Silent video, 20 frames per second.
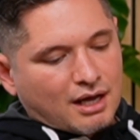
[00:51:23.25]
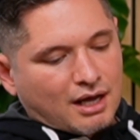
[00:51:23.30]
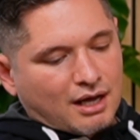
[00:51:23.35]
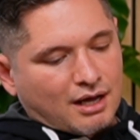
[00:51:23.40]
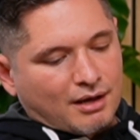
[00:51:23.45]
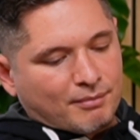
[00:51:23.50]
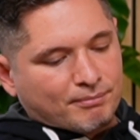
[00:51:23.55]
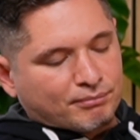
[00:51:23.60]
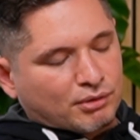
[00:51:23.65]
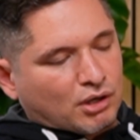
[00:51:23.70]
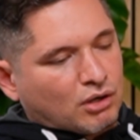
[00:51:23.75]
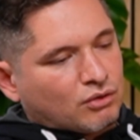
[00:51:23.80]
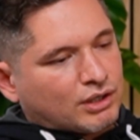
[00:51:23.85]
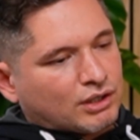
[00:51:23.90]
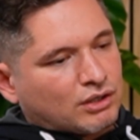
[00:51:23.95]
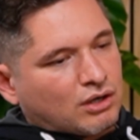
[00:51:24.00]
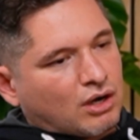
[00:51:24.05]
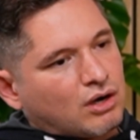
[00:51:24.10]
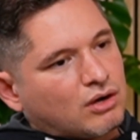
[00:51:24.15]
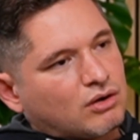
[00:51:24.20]

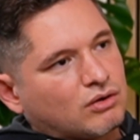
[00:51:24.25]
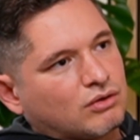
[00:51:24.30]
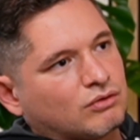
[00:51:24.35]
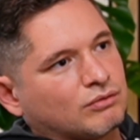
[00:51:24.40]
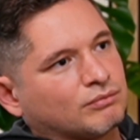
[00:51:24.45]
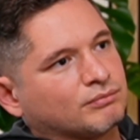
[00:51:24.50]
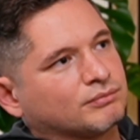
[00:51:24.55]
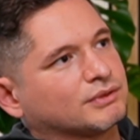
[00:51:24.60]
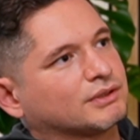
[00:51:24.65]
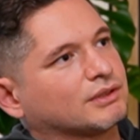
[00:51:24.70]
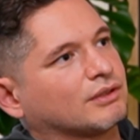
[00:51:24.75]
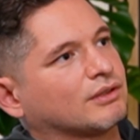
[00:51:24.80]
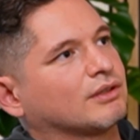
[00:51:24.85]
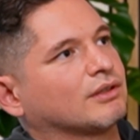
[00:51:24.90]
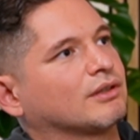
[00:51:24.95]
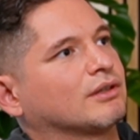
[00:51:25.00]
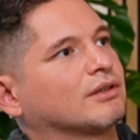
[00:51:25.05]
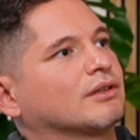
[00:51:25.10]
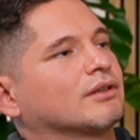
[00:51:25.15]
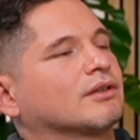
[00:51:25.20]
broken homes,
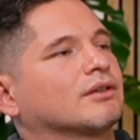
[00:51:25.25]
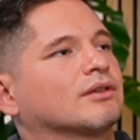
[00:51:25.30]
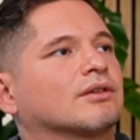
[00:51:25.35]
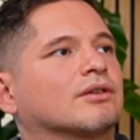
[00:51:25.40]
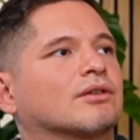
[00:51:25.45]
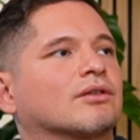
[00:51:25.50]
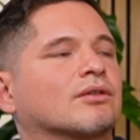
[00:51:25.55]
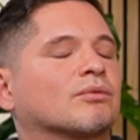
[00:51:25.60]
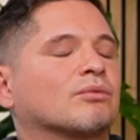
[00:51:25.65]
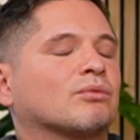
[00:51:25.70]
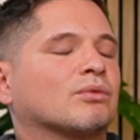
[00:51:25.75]
or